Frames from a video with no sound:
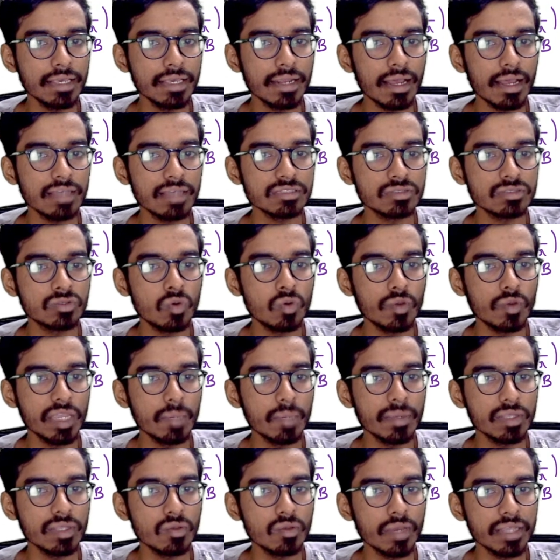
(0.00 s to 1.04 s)
cross dou a
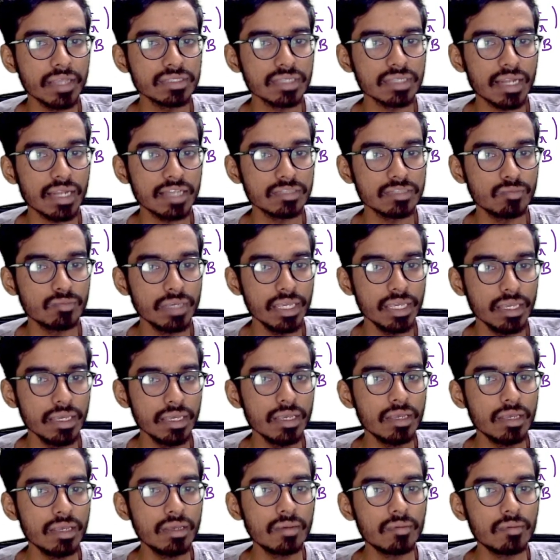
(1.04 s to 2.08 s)
by dou x cross b
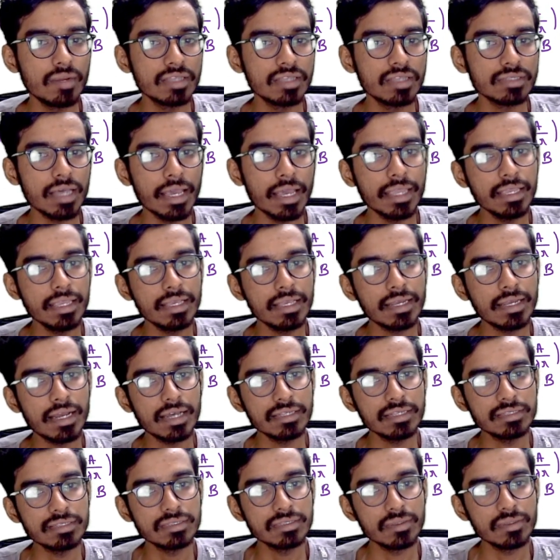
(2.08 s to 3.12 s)
plus I
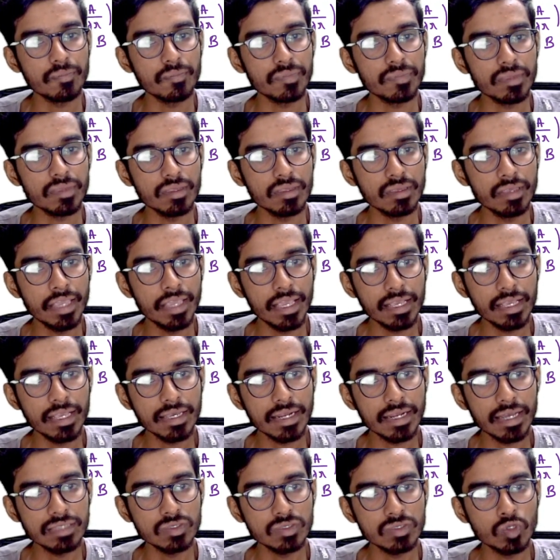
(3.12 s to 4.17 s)
cross a
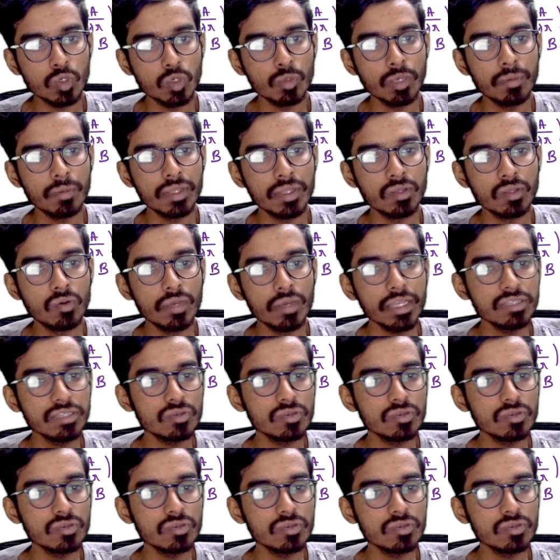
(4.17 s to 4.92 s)
cross dou b by dou x.